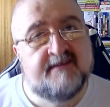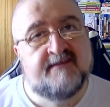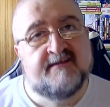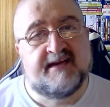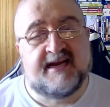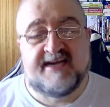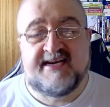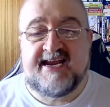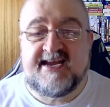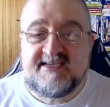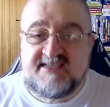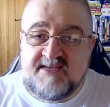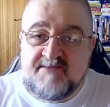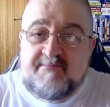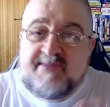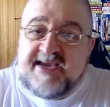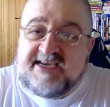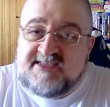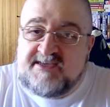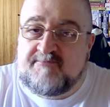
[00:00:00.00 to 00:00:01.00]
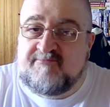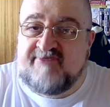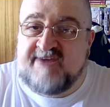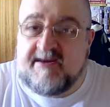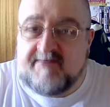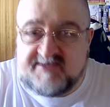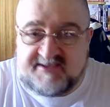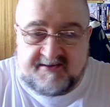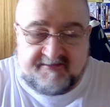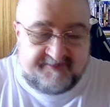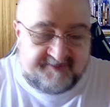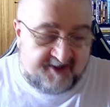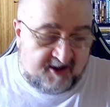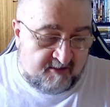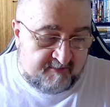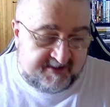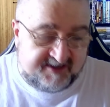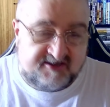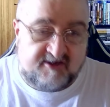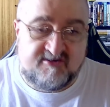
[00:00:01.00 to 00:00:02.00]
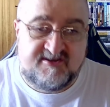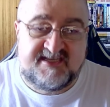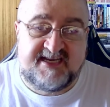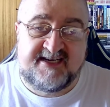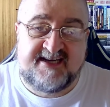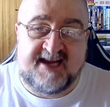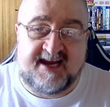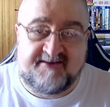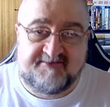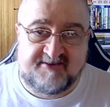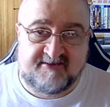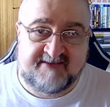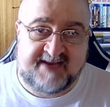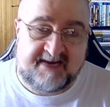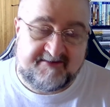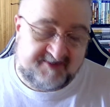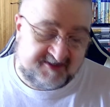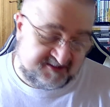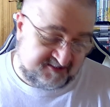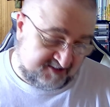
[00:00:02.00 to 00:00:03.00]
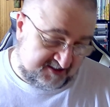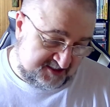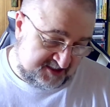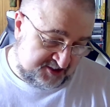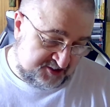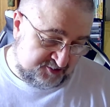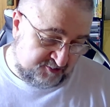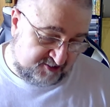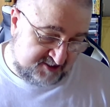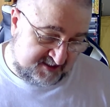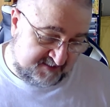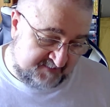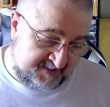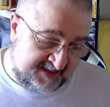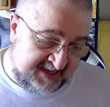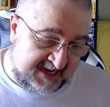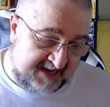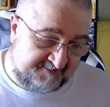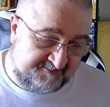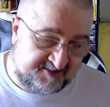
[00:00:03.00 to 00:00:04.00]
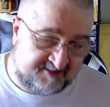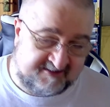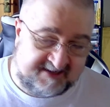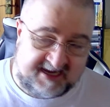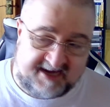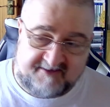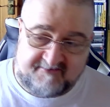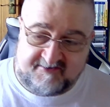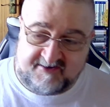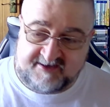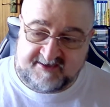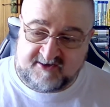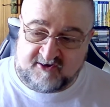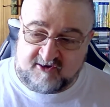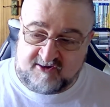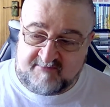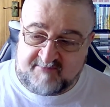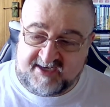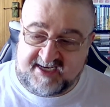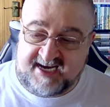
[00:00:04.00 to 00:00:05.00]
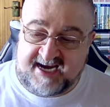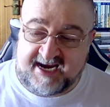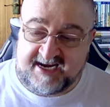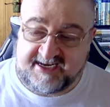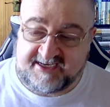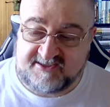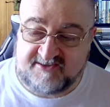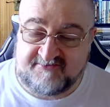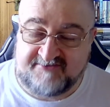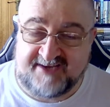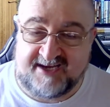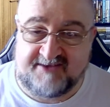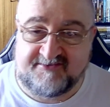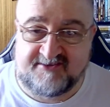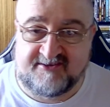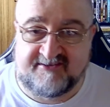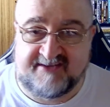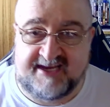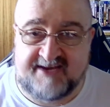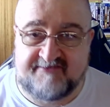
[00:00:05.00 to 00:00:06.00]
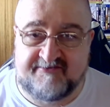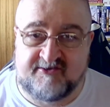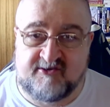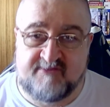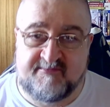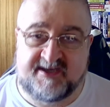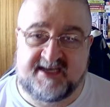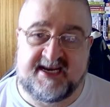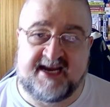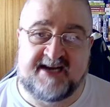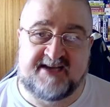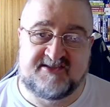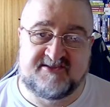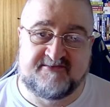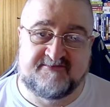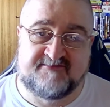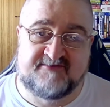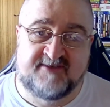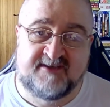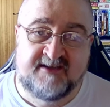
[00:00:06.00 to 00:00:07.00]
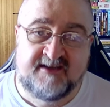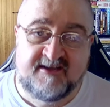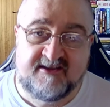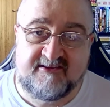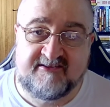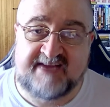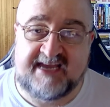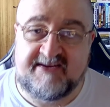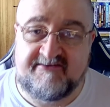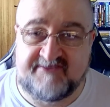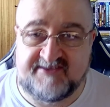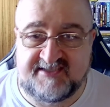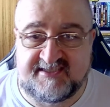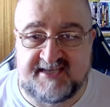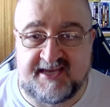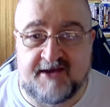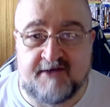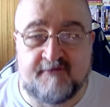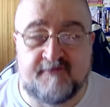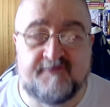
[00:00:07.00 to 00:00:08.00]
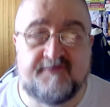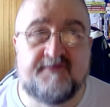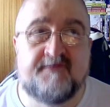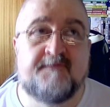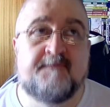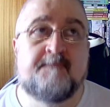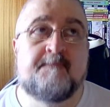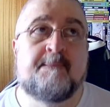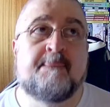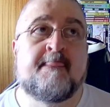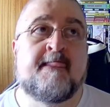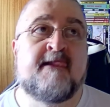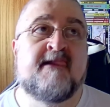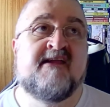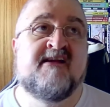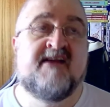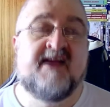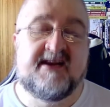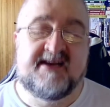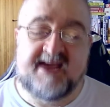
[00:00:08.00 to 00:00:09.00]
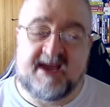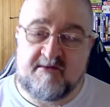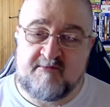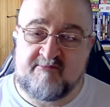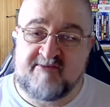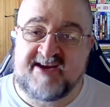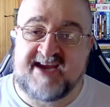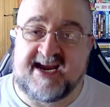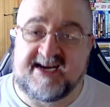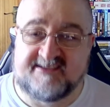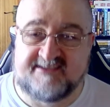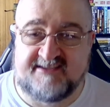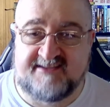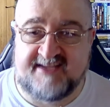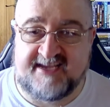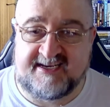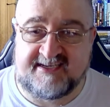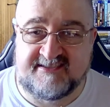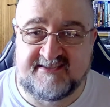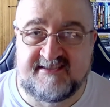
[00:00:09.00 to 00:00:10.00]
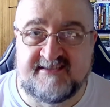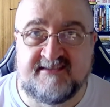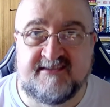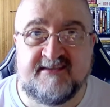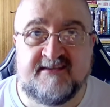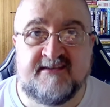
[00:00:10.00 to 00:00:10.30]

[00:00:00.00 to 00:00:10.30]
And that's the basic premise of the film. It's all set in the afterlife. There's lots of jokes about the afterlife and all the mechanics of the afterlife and all the mechanics of life itself and how we react to things.